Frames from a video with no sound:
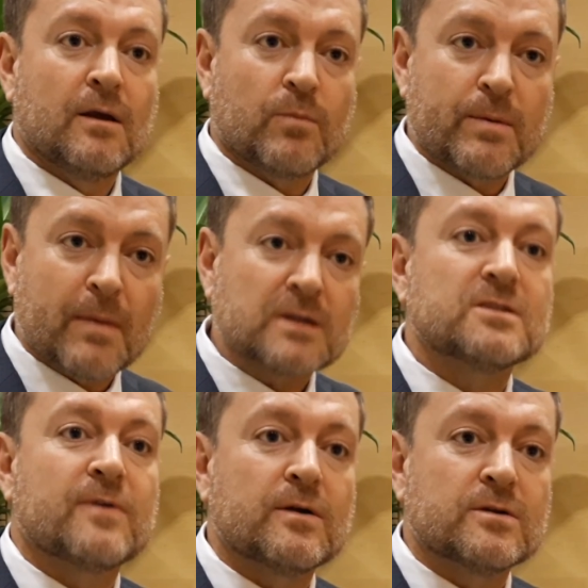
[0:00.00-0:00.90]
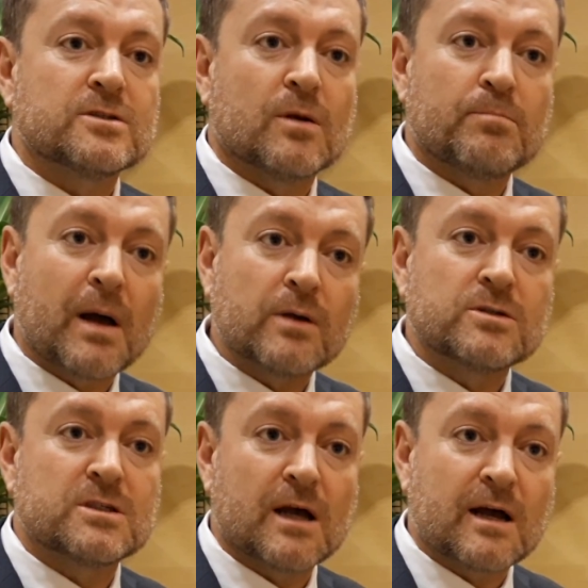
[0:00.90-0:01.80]
we must focus on
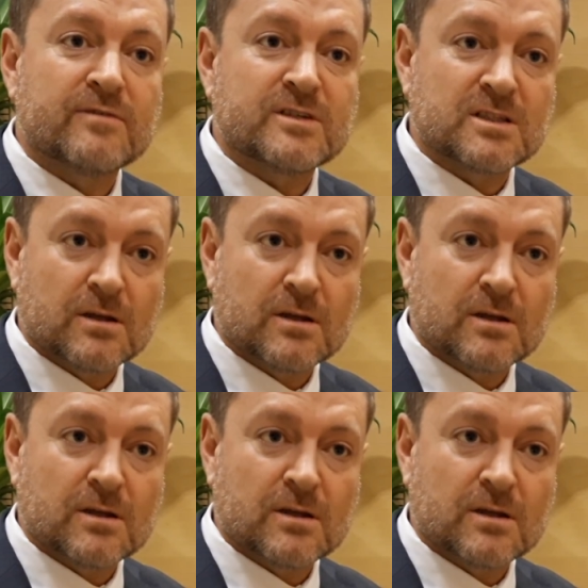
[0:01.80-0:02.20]
post-harvest